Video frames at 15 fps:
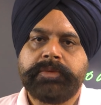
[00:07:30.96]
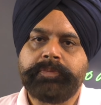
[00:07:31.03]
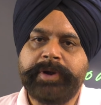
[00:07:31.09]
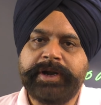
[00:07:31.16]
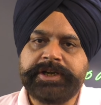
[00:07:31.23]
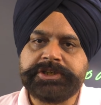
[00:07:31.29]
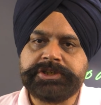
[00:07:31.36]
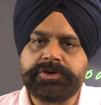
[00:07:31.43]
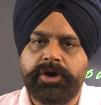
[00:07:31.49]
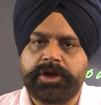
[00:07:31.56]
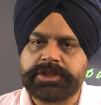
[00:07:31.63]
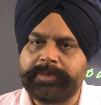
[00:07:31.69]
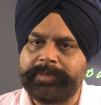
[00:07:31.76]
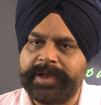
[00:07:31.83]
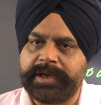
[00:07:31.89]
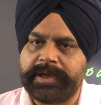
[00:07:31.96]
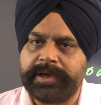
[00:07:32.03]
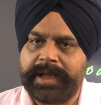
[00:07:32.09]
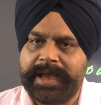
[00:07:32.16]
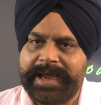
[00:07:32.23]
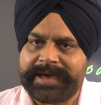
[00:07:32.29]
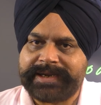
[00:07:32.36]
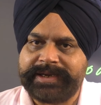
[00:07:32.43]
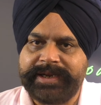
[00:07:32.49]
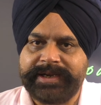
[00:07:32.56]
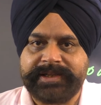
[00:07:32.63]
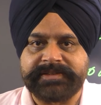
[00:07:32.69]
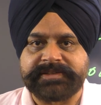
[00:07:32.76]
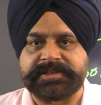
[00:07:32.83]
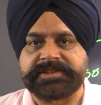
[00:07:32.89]
British North American Act
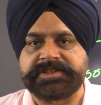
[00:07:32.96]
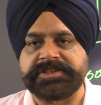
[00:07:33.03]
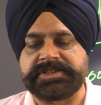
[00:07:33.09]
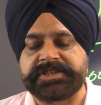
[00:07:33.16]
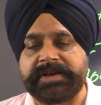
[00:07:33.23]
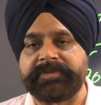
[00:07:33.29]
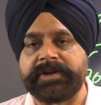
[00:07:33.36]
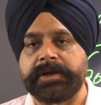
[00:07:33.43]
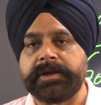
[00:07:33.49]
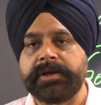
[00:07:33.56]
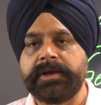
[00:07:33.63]
1867.